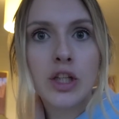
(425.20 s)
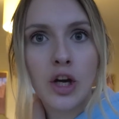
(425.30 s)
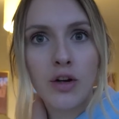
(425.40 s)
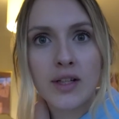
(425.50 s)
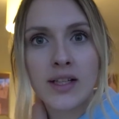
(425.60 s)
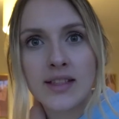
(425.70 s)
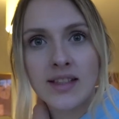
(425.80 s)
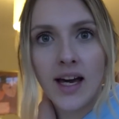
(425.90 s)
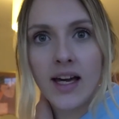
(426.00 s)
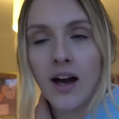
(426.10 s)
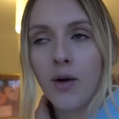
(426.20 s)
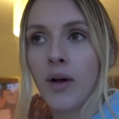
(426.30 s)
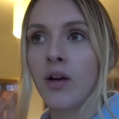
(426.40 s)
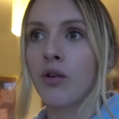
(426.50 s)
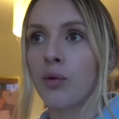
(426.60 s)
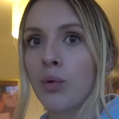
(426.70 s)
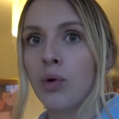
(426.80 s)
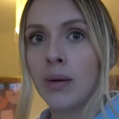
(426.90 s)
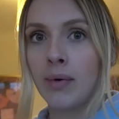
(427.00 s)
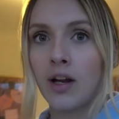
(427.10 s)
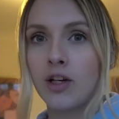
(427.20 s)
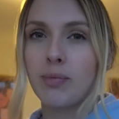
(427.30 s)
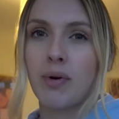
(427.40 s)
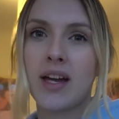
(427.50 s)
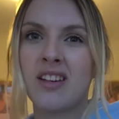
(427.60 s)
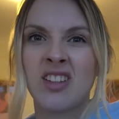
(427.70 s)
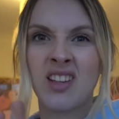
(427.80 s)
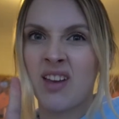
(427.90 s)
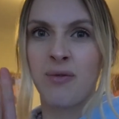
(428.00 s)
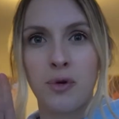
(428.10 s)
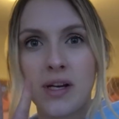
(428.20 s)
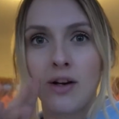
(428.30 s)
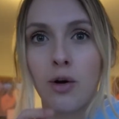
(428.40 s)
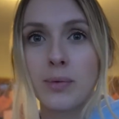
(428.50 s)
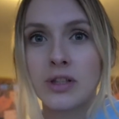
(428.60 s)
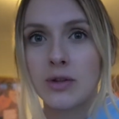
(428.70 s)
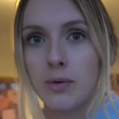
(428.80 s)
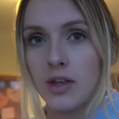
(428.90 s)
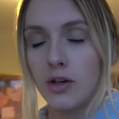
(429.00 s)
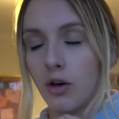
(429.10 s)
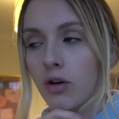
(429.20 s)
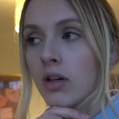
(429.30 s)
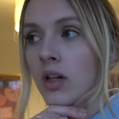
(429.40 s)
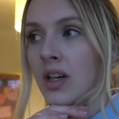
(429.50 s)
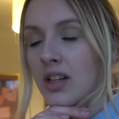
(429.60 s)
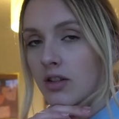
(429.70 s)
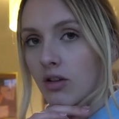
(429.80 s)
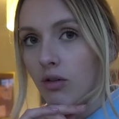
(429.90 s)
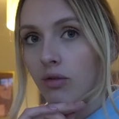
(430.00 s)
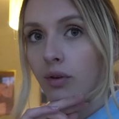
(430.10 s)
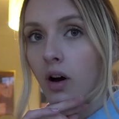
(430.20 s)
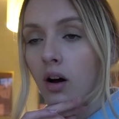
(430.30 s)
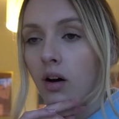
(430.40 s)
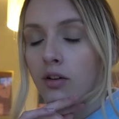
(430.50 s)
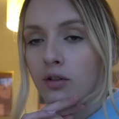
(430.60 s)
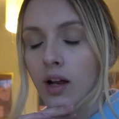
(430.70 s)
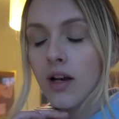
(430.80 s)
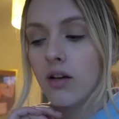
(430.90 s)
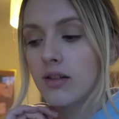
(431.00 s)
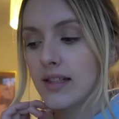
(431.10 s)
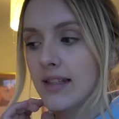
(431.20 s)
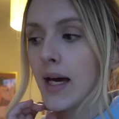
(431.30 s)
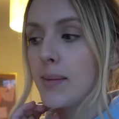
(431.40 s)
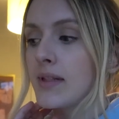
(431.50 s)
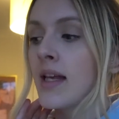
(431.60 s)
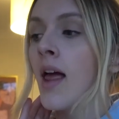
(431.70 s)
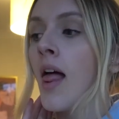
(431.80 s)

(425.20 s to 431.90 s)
yoga today. I went on a walk in my lunch break, just like 3 kilometers with the dog. So not far, not like loads of steps.